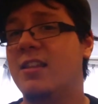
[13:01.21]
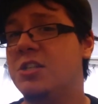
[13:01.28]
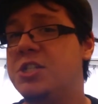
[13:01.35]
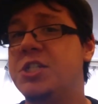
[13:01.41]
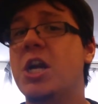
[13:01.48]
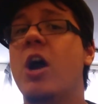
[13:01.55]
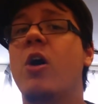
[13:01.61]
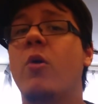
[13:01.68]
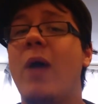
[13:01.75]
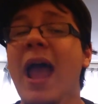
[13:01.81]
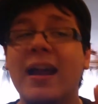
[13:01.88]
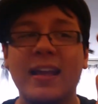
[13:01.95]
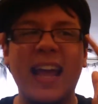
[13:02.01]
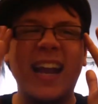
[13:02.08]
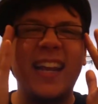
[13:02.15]
the show.
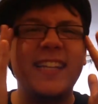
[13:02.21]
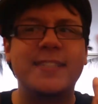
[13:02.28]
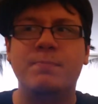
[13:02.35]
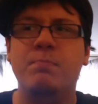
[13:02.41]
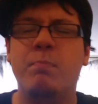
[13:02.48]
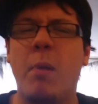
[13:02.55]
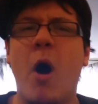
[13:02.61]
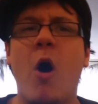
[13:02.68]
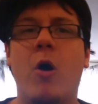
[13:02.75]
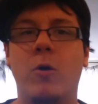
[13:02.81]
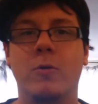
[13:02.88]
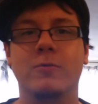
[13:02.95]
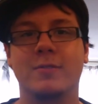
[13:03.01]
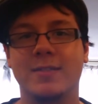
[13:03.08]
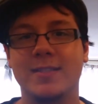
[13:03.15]
And again, he's
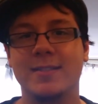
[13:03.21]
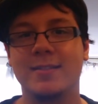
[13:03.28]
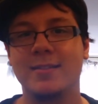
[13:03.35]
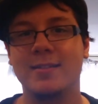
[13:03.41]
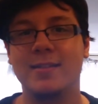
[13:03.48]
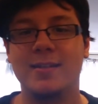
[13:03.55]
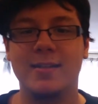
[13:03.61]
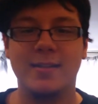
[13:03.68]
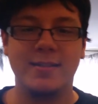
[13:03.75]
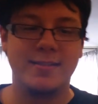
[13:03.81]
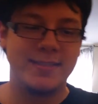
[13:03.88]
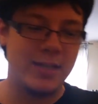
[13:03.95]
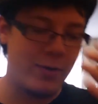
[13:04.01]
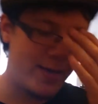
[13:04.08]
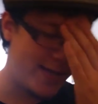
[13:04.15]
bald. So